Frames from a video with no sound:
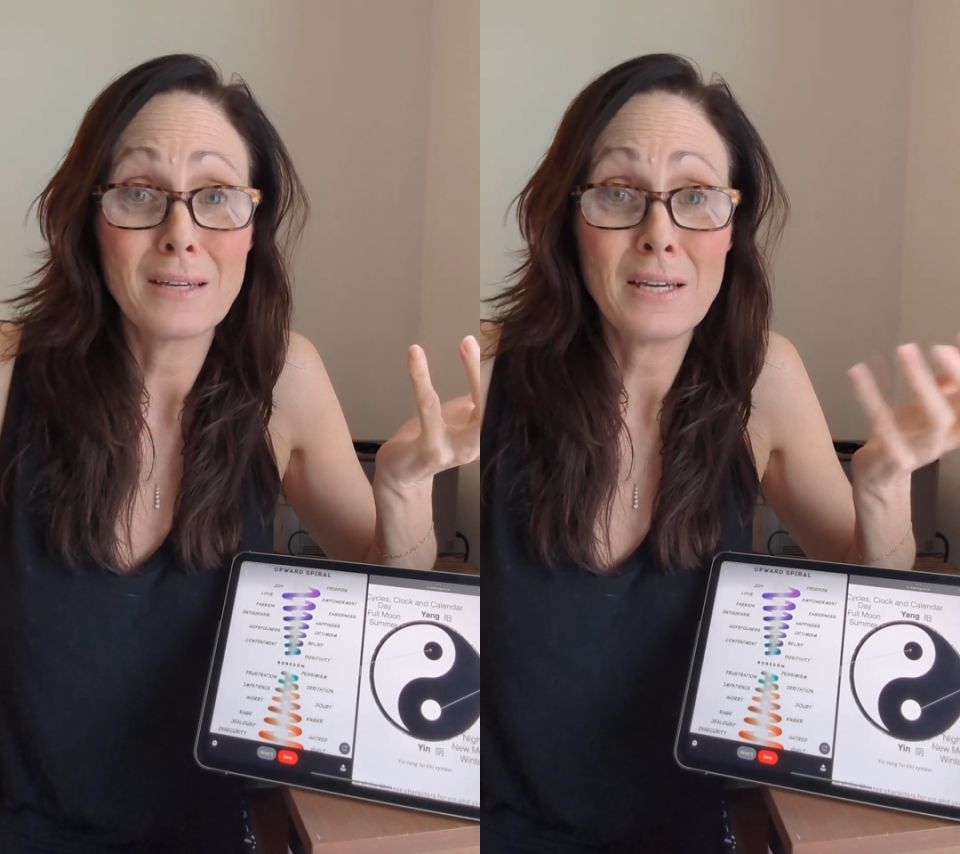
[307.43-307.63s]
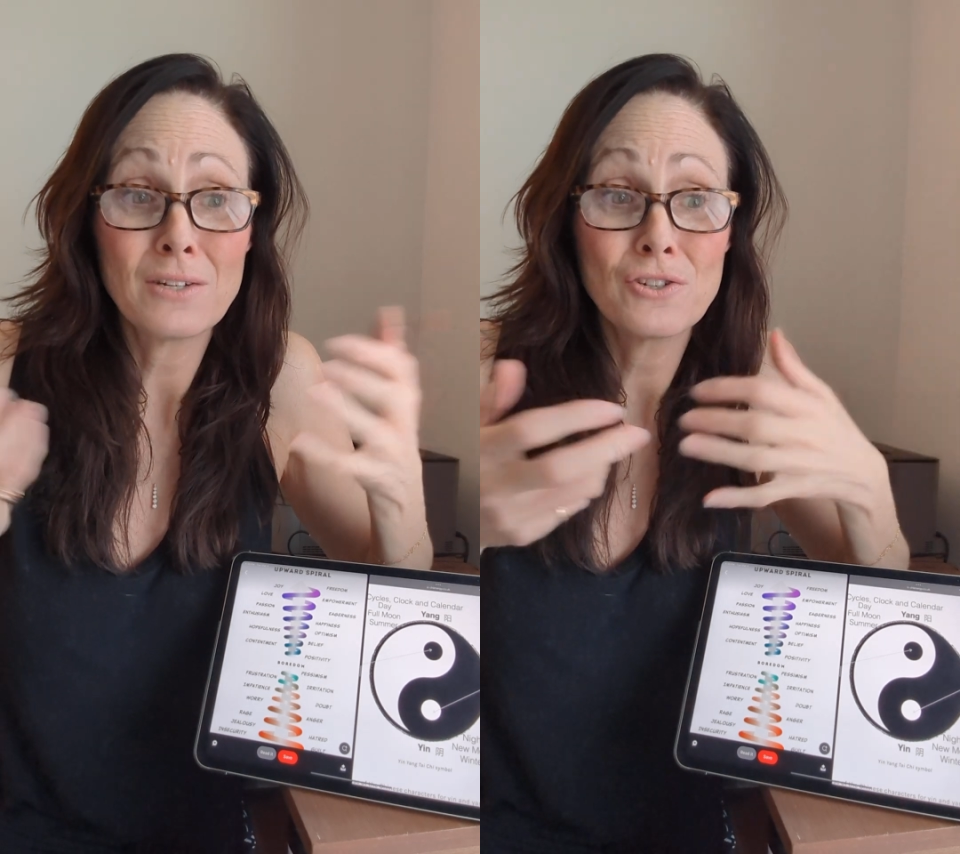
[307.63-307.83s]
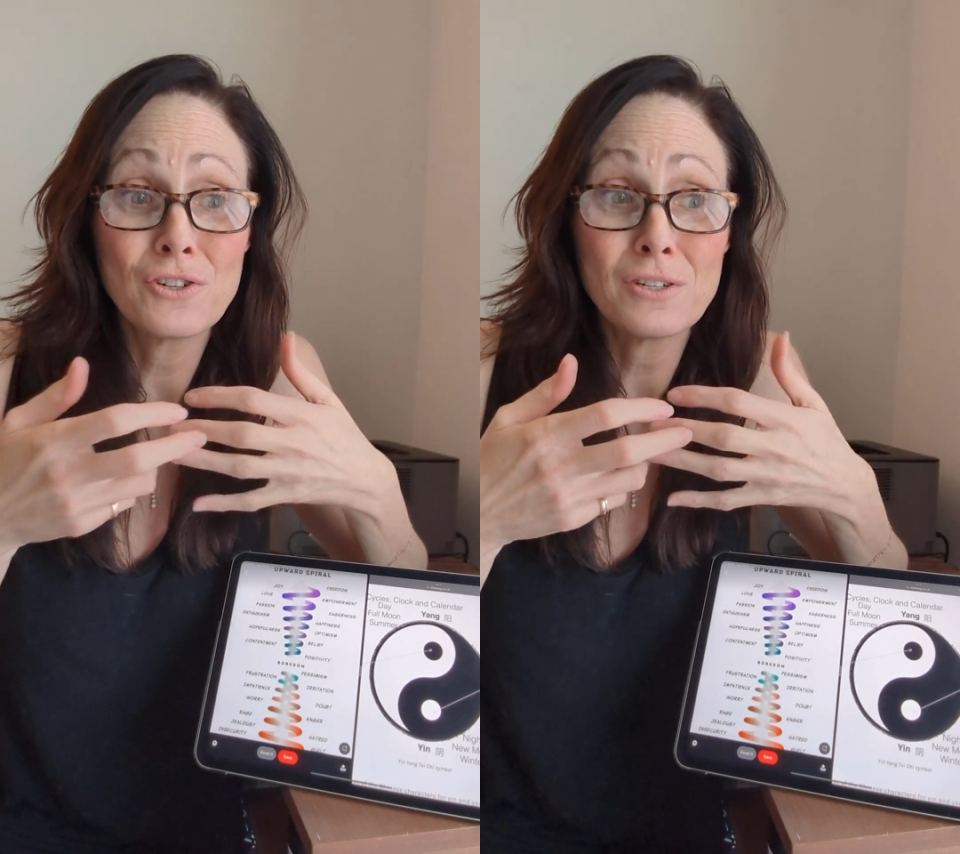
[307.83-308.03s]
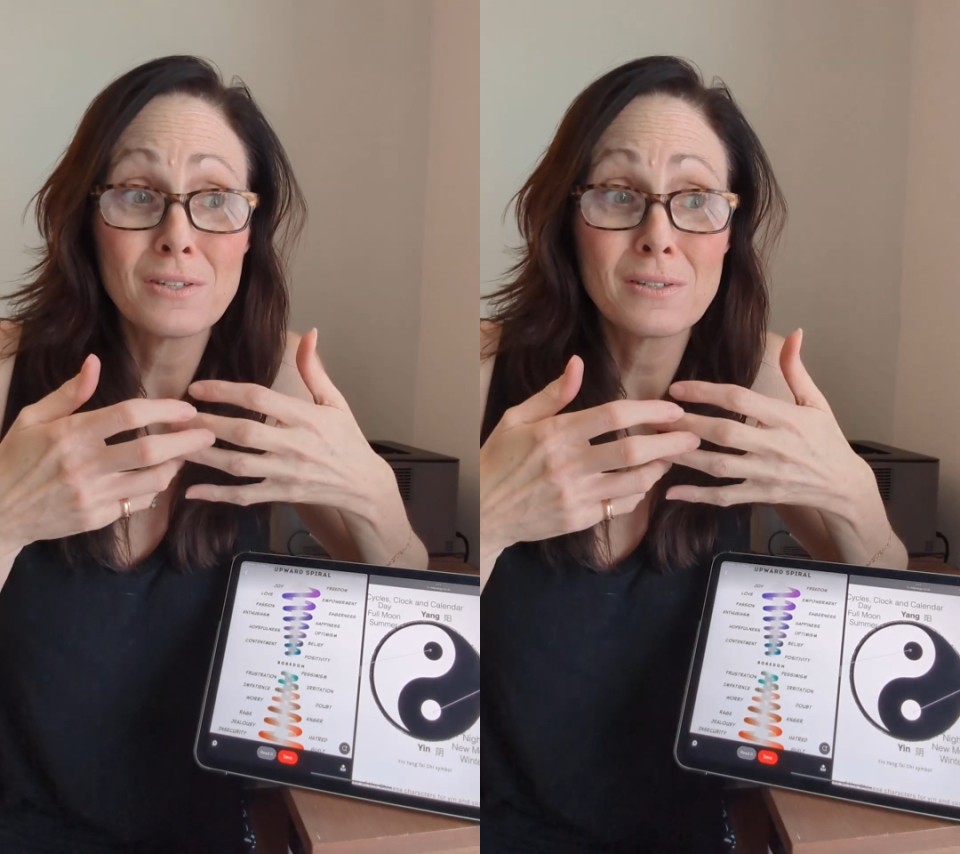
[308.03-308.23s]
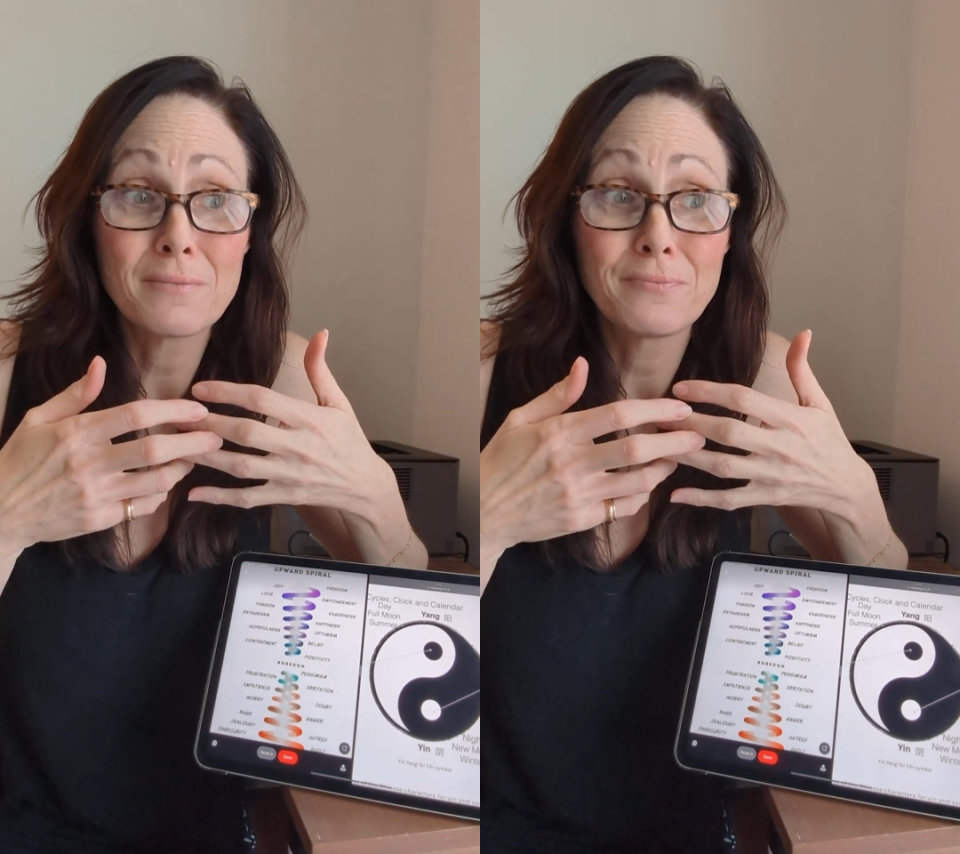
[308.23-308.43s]
It's
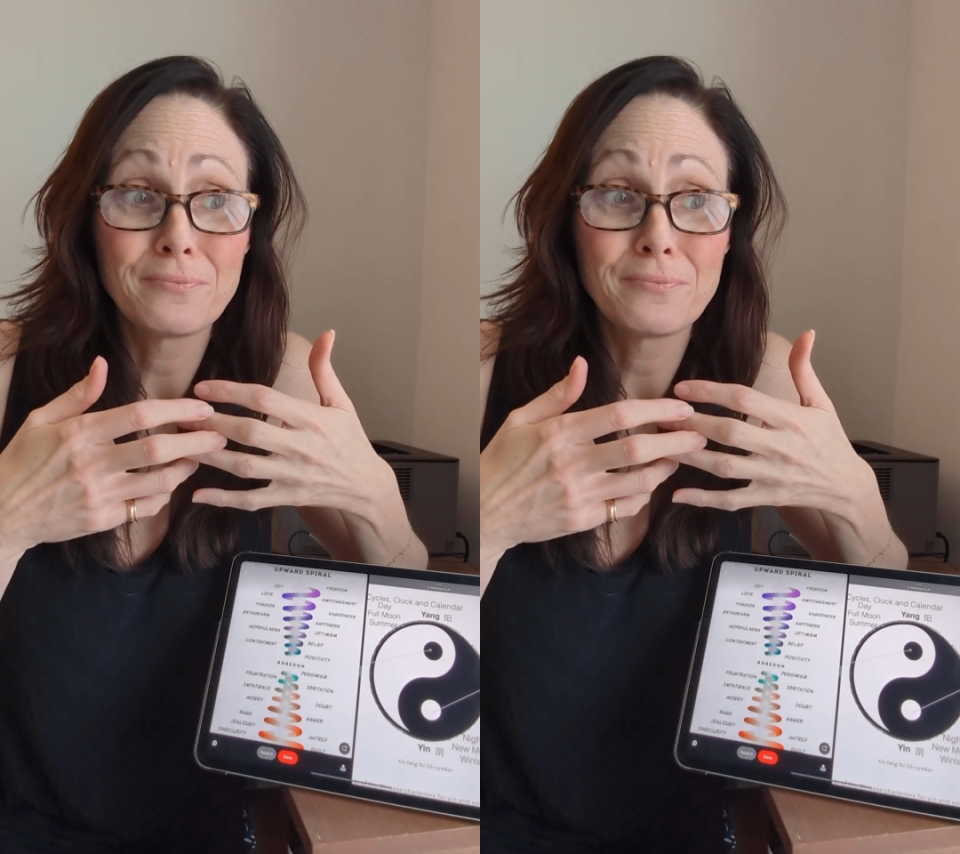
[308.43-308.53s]
just